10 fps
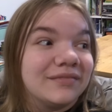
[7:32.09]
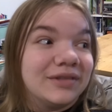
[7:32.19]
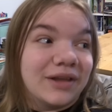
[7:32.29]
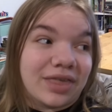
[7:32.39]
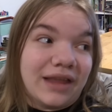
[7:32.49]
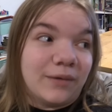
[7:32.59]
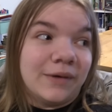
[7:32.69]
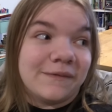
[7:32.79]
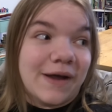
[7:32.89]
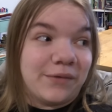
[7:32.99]
Looks like we
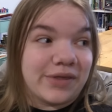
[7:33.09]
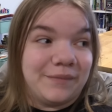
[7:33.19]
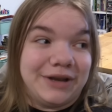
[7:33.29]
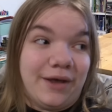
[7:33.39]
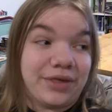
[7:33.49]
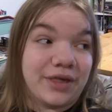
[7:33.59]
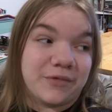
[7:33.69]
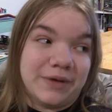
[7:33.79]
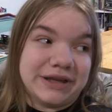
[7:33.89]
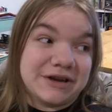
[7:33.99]
found someone else's
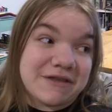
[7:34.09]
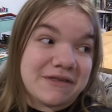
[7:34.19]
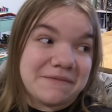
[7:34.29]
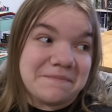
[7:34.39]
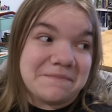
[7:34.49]
weakness.